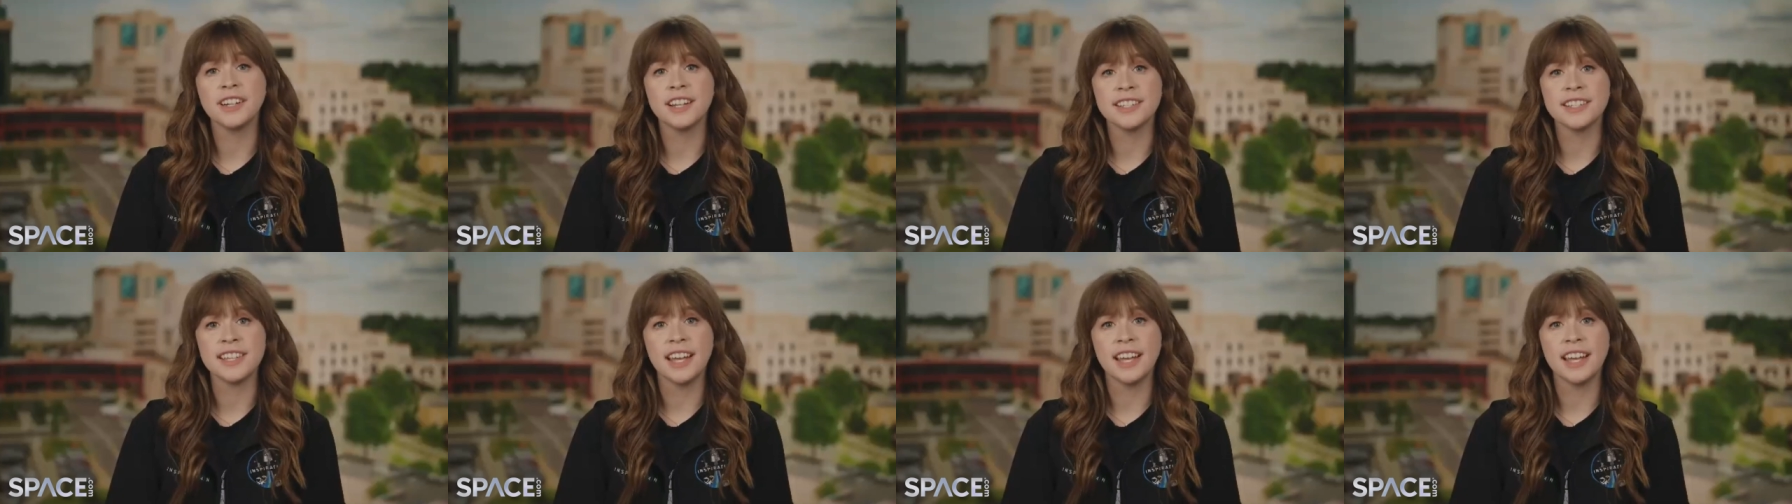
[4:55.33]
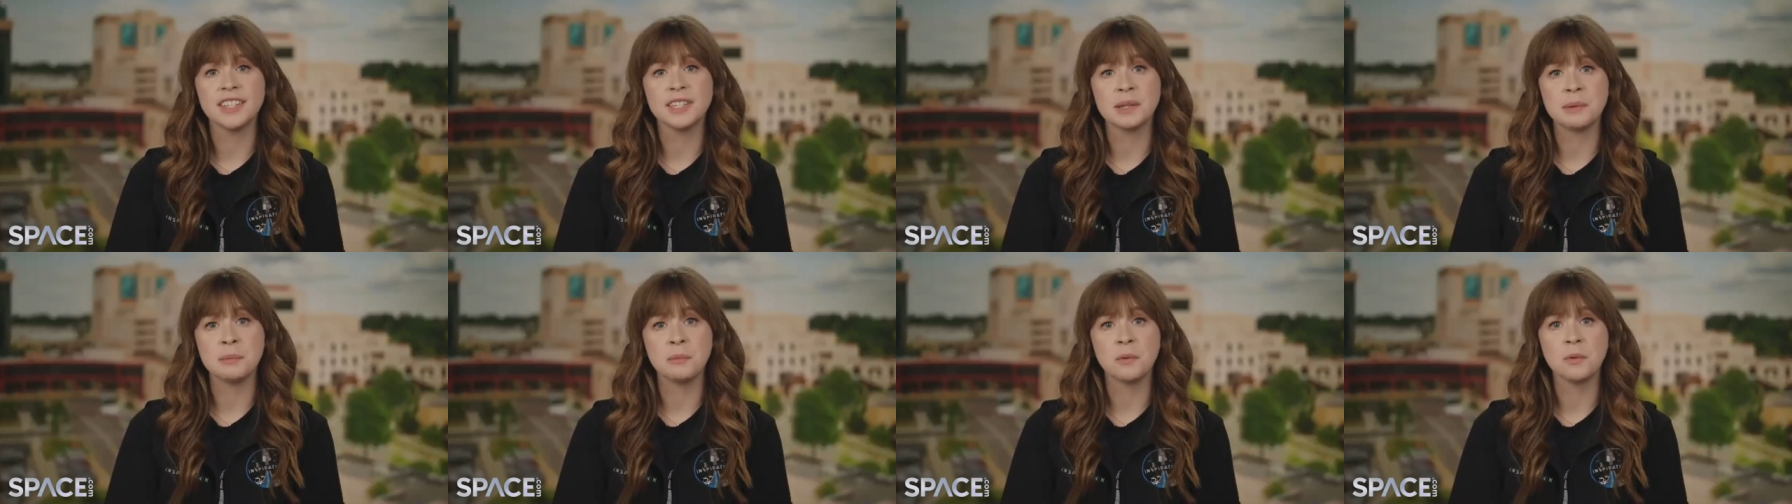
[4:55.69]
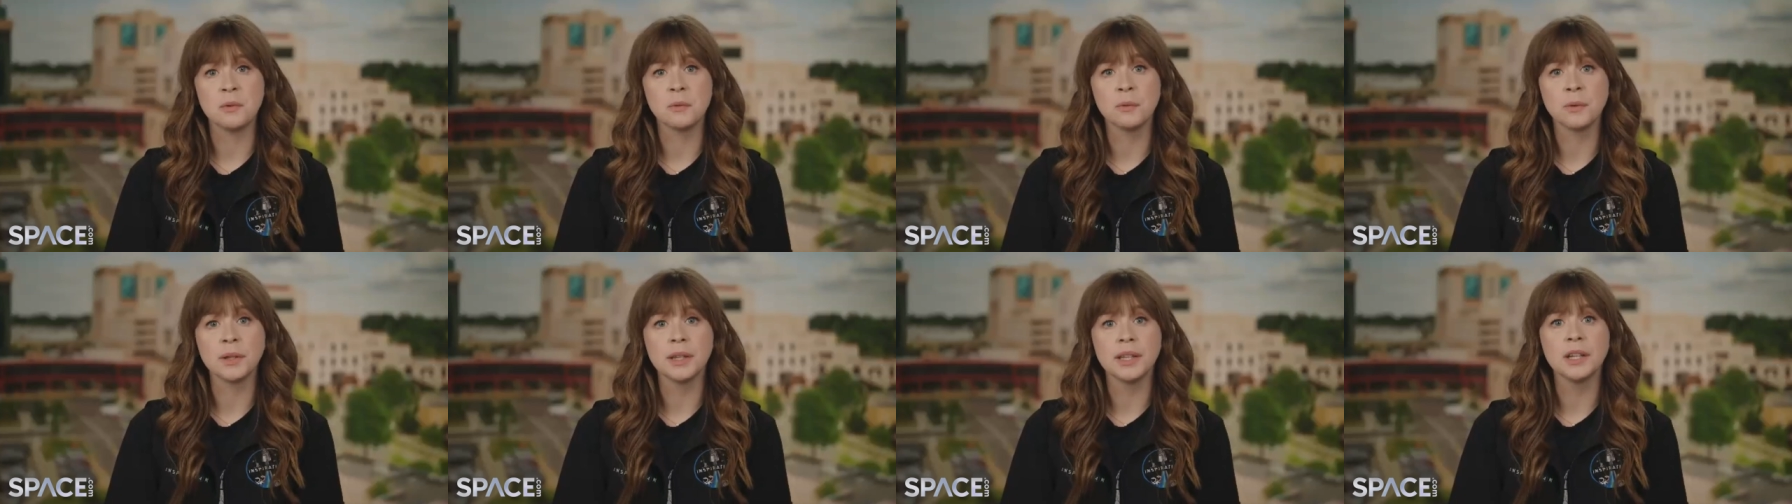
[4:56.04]
has had some
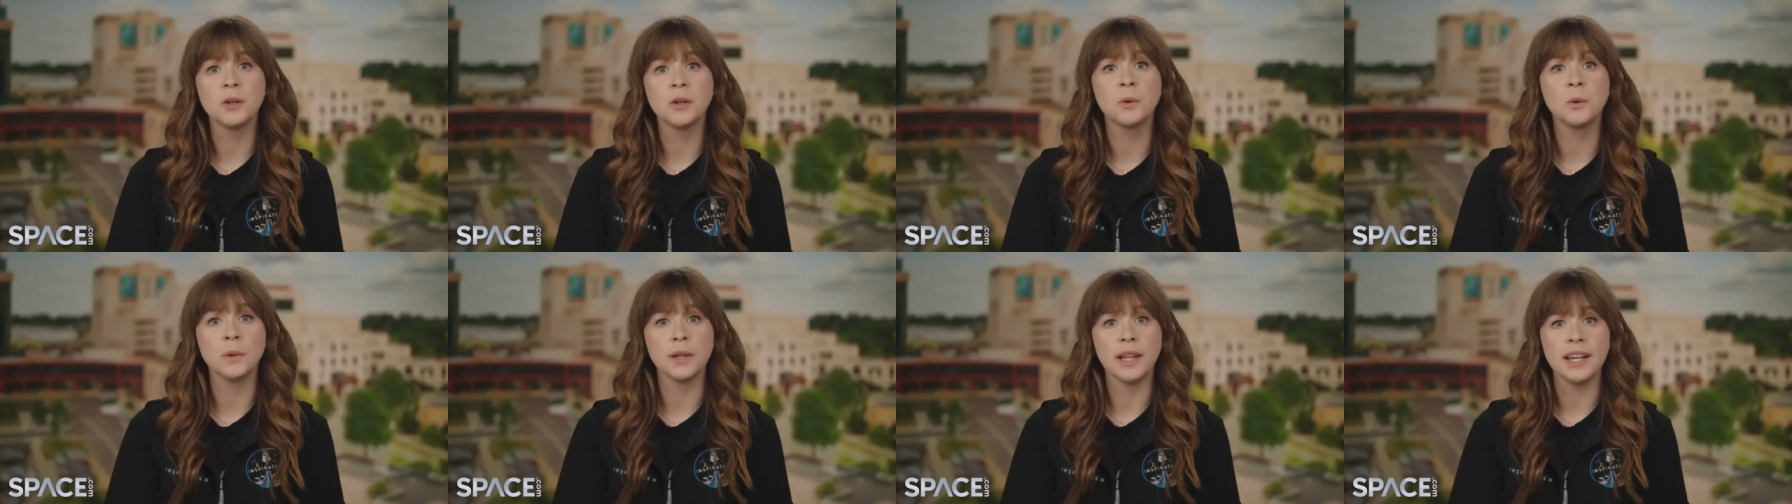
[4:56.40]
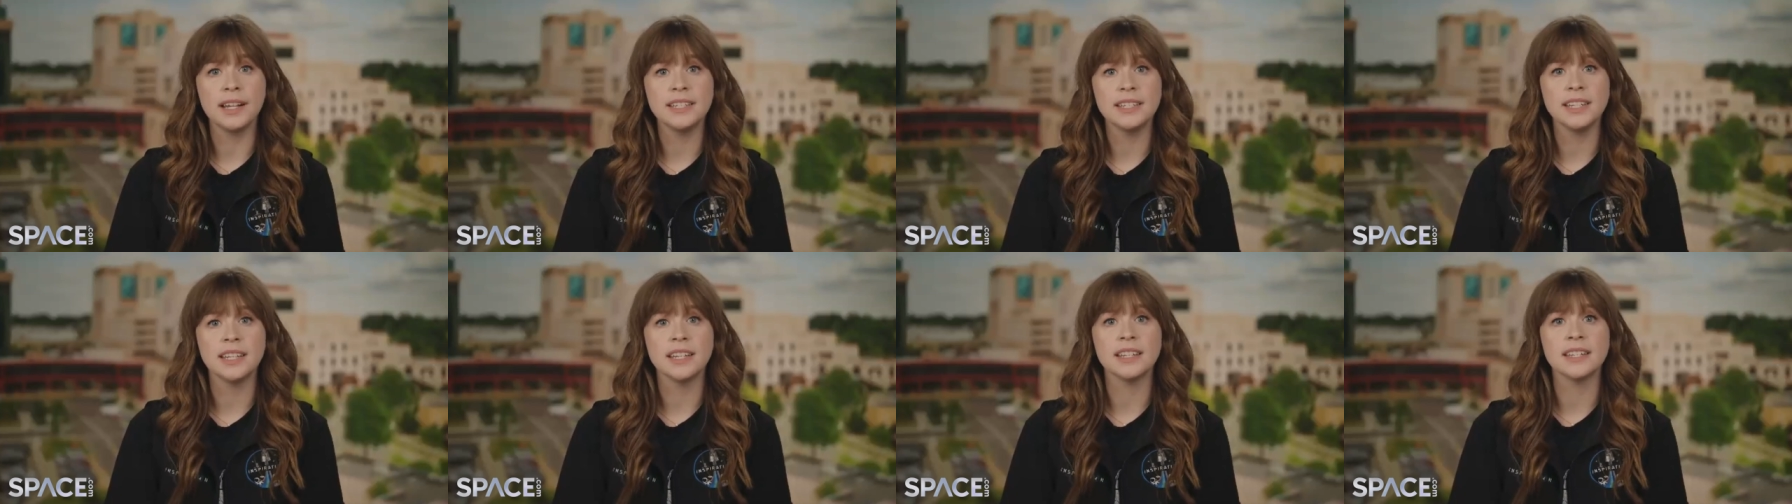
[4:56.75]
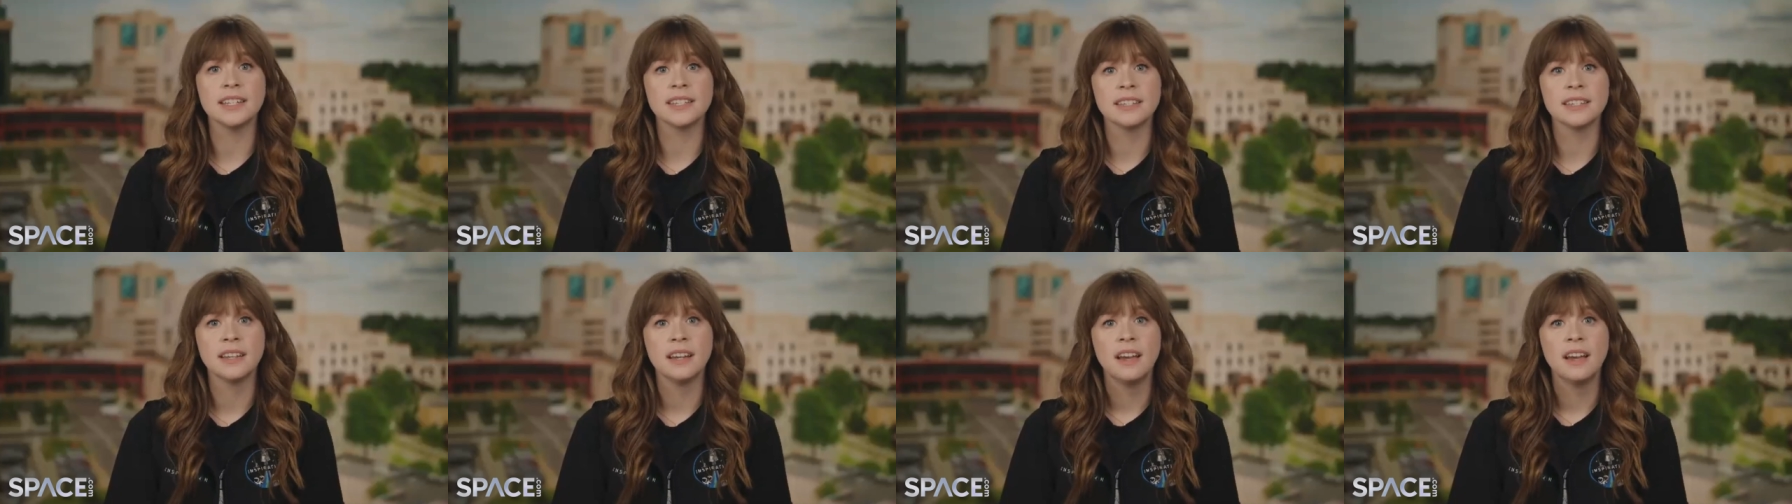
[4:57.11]
really cool
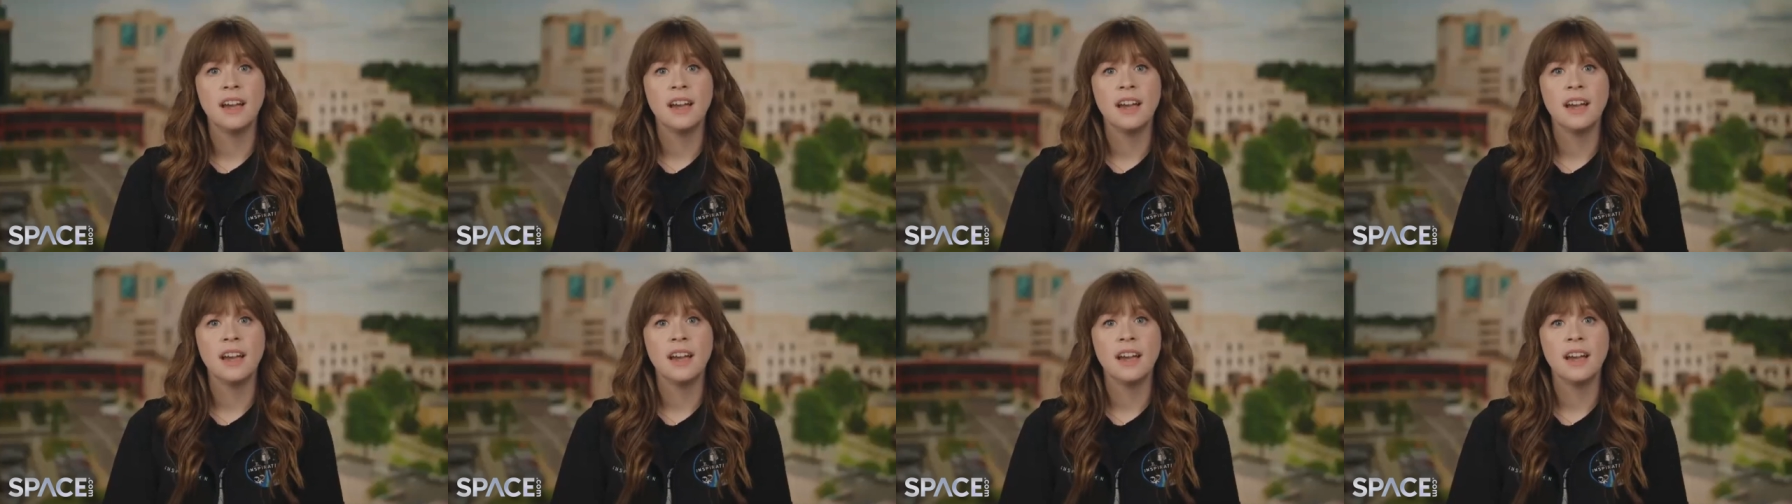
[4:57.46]
ideas